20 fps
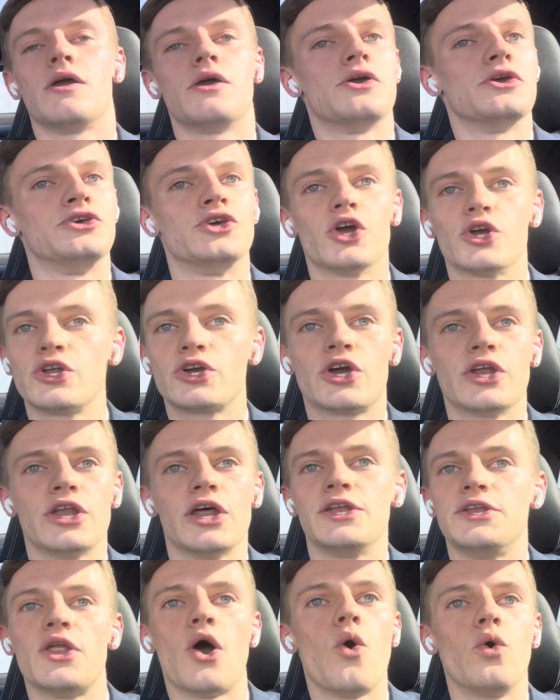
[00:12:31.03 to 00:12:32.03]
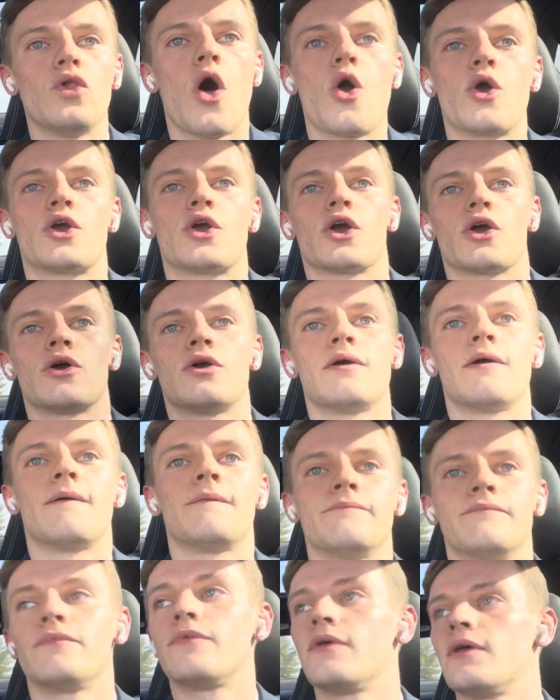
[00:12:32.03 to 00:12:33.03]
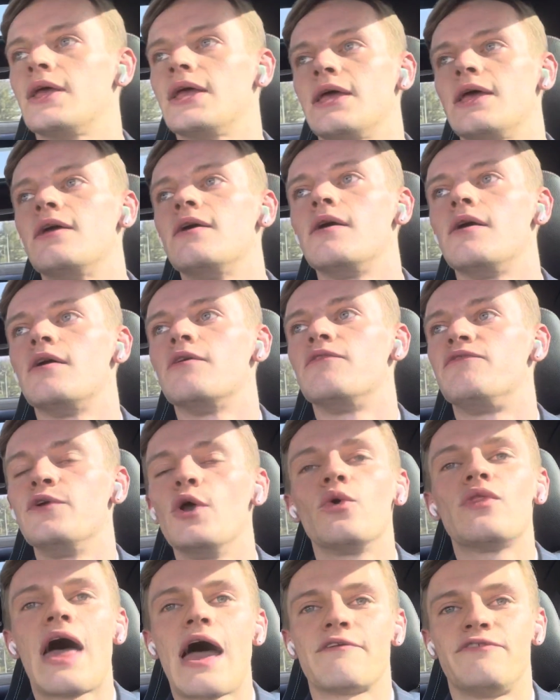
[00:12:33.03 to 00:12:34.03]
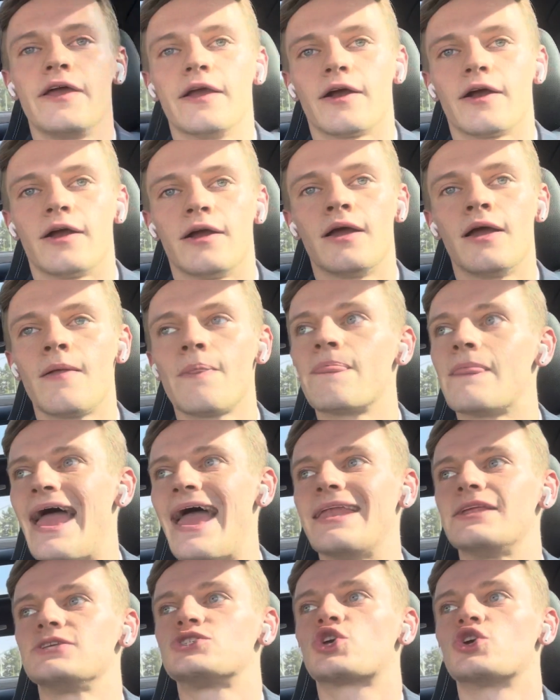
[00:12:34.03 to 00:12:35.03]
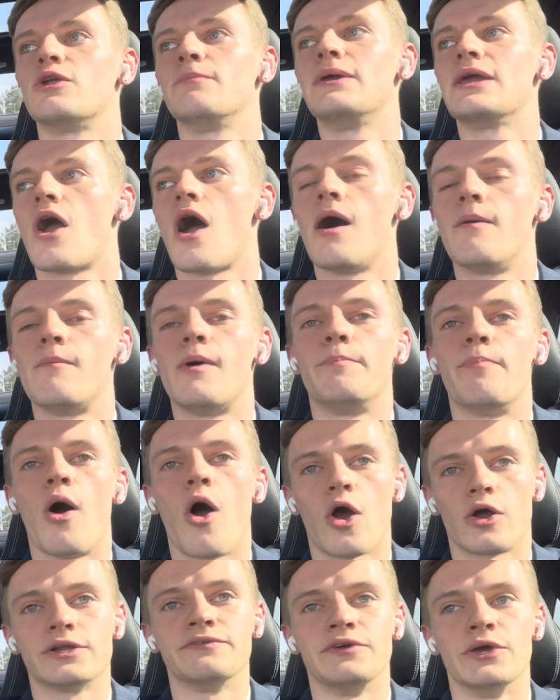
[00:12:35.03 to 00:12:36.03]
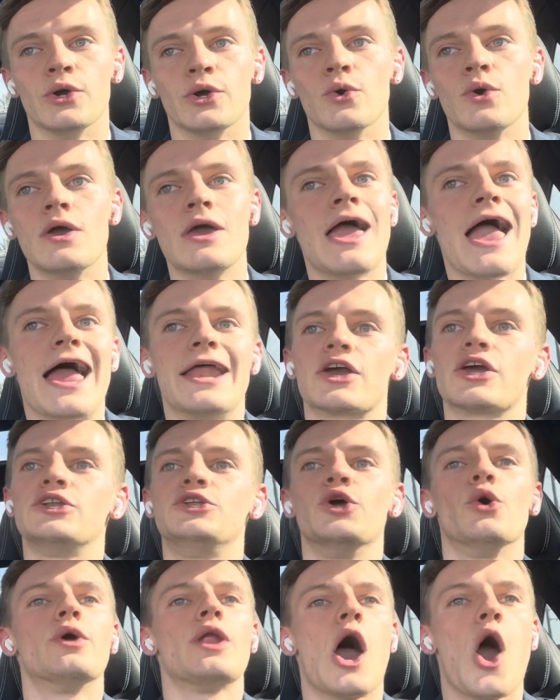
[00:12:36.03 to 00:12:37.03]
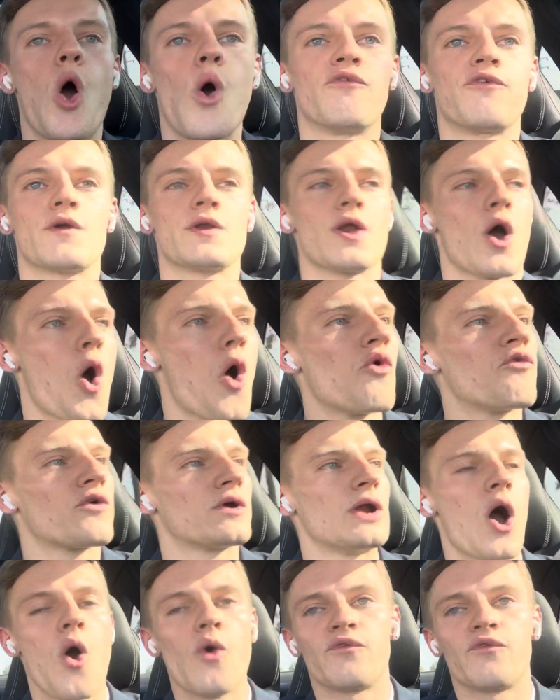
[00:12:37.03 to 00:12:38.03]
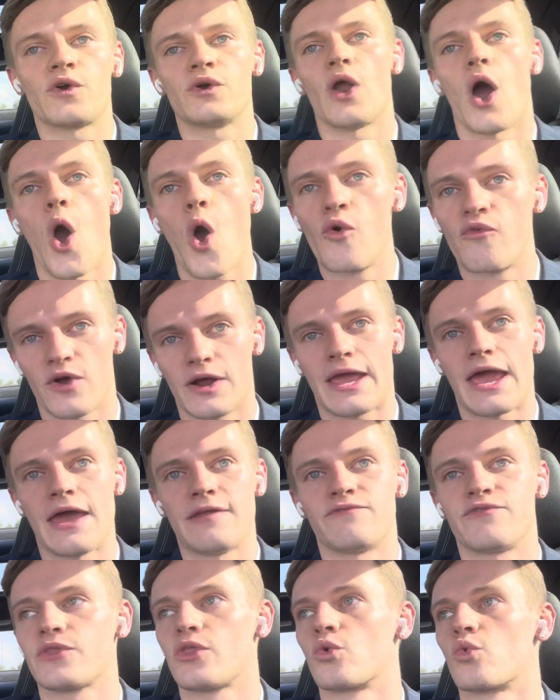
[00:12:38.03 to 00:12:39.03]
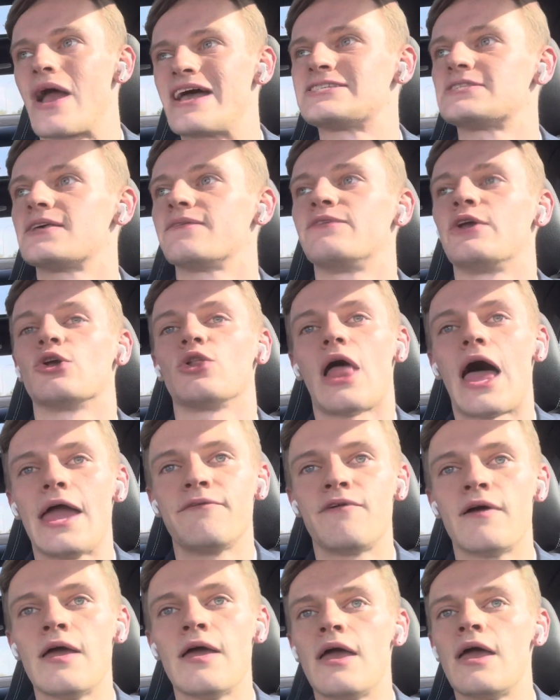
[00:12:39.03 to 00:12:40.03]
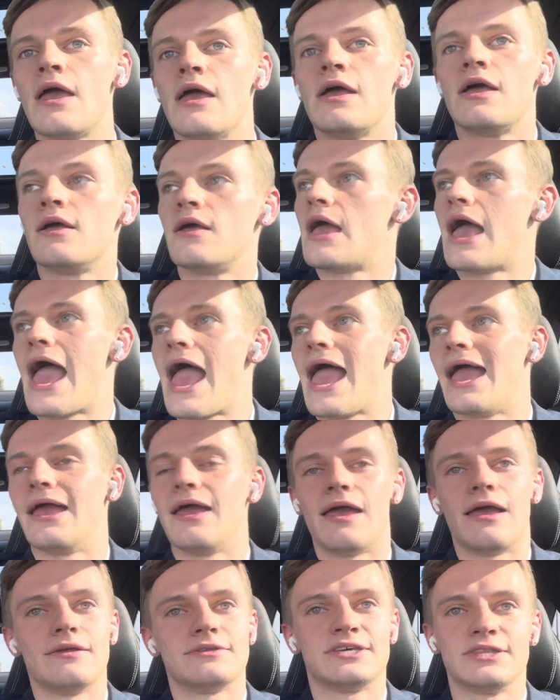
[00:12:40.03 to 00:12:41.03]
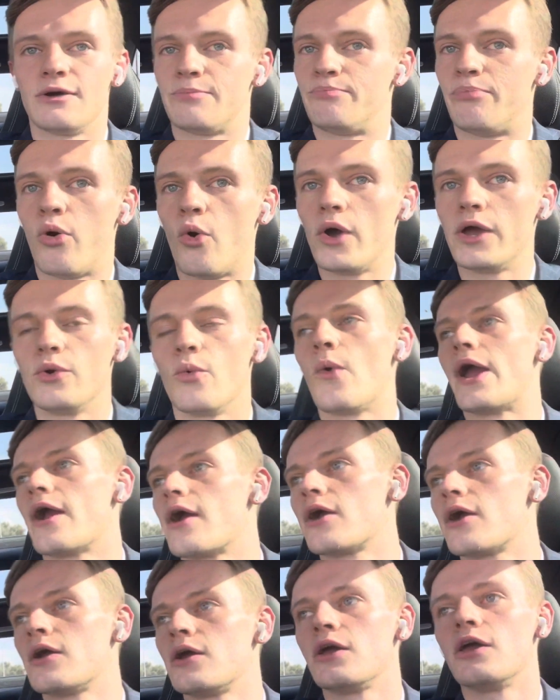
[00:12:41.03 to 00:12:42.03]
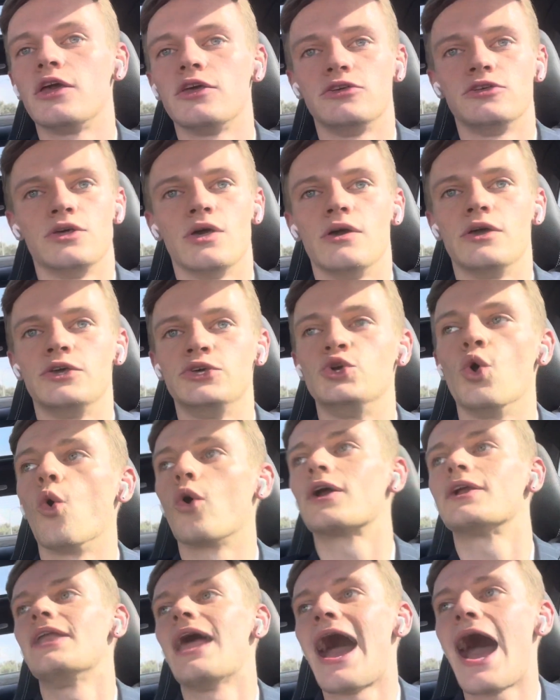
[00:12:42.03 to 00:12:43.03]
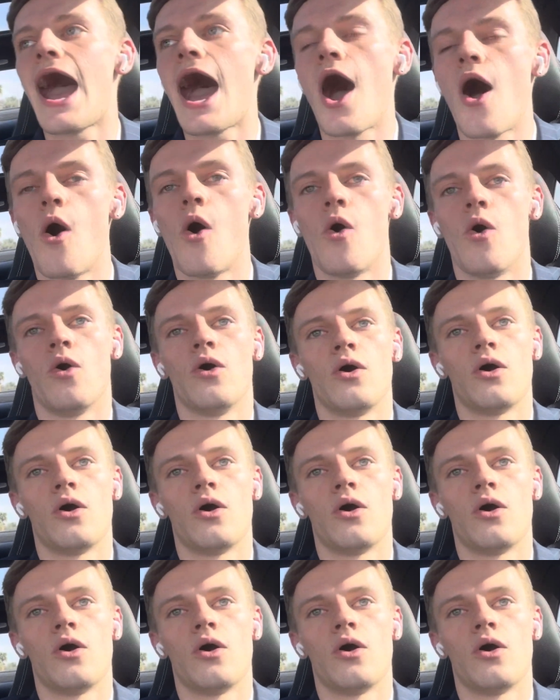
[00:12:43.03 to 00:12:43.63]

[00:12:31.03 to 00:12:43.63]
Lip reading: you're gonna no longer feel that fear, and it's gonna become a part of you. And you're gonna do it over and over and over and over again for the rest of your life, to the point where you're now